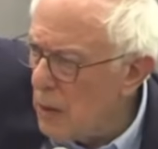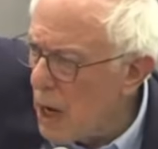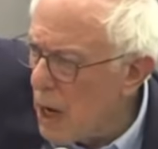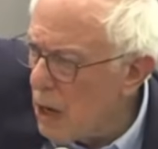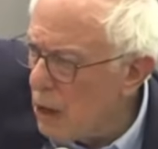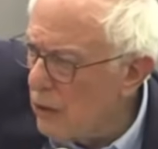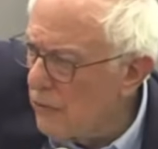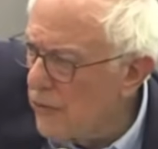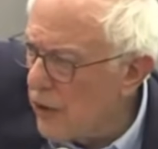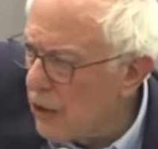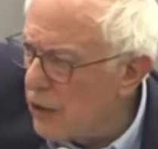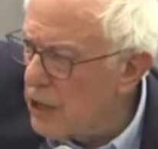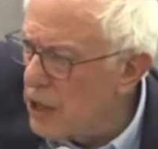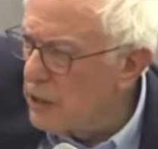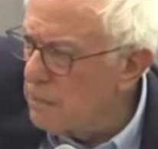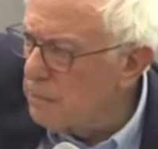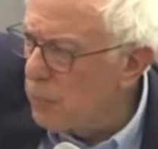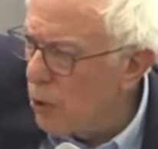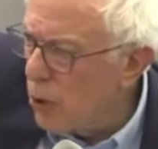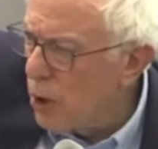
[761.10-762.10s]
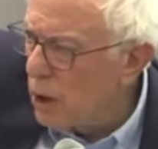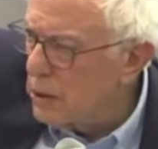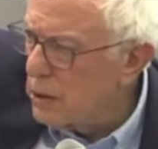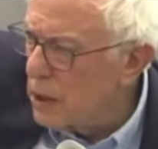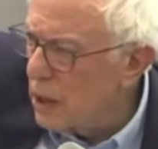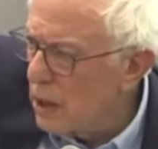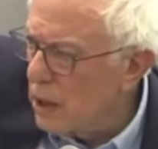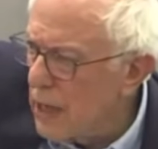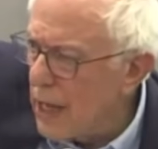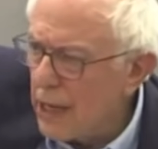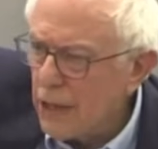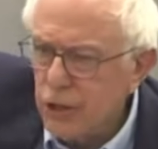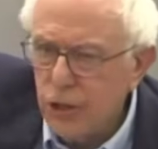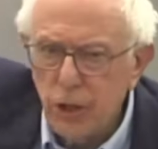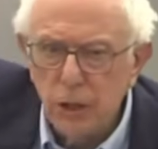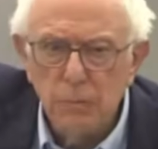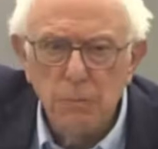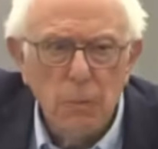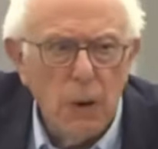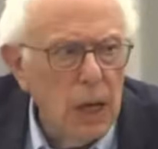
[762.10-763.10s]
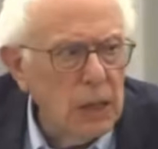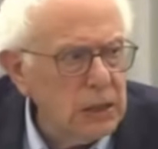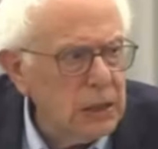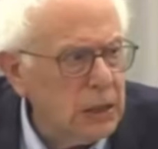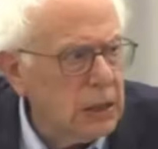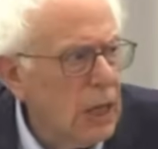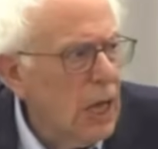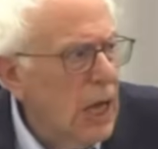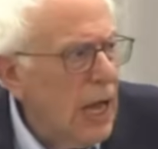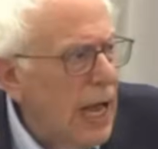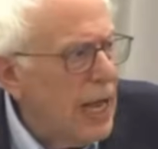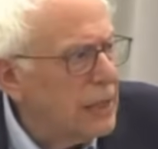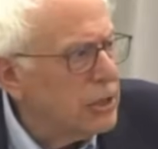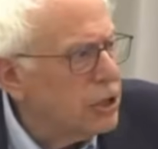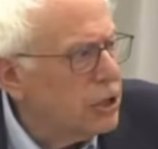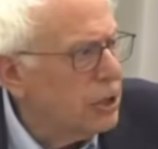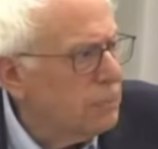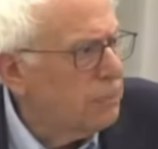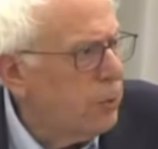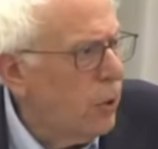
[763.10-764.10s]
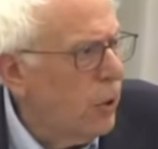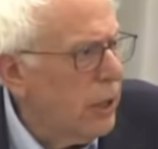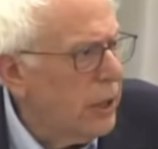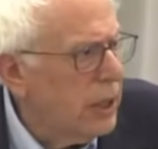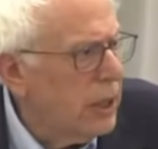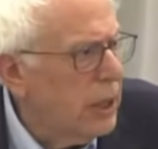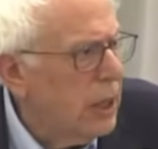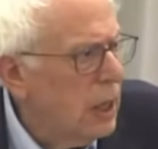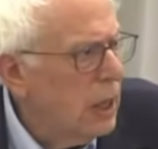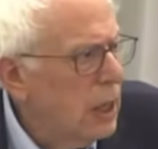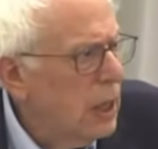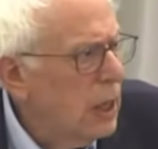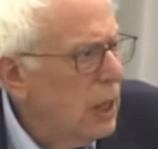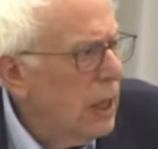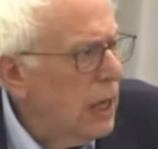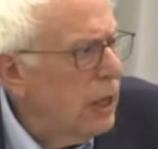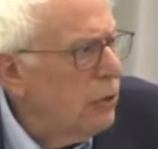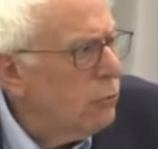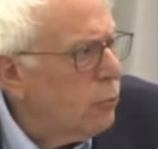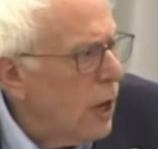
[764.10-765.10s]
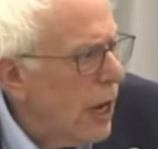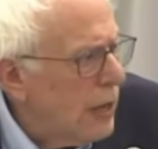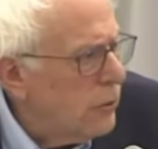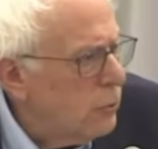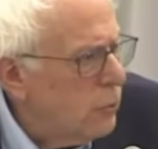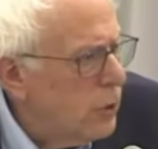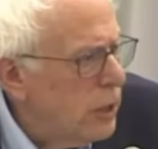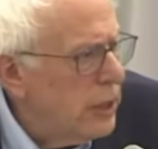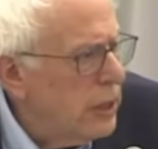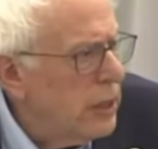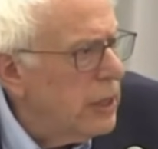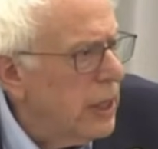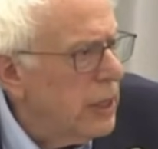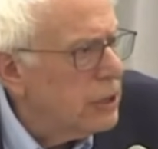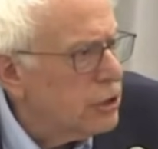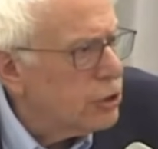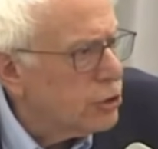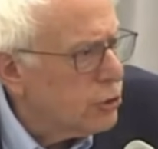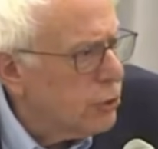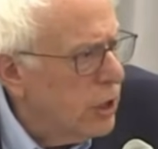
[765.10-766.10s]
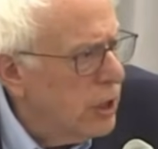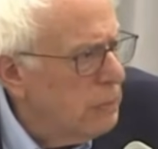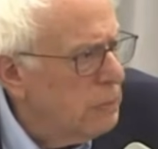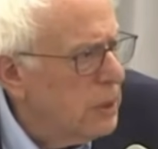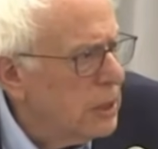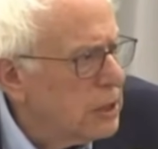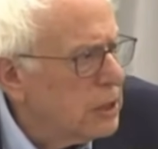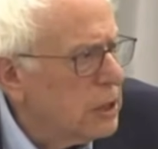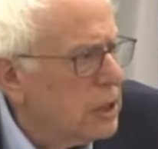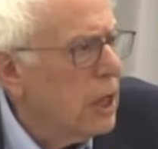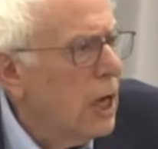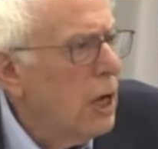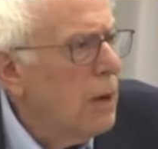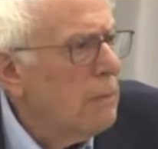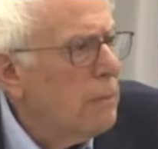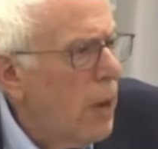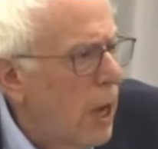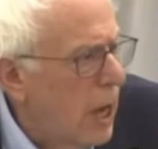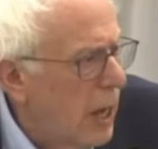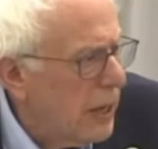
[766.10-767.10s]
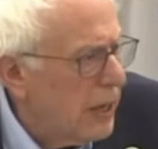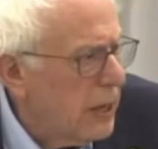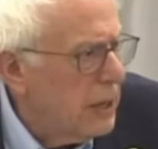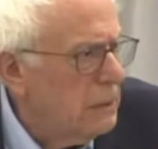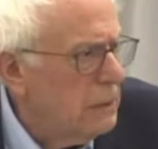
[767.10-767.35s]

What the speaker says: very important election, Musk has supported a right-wing extremist party.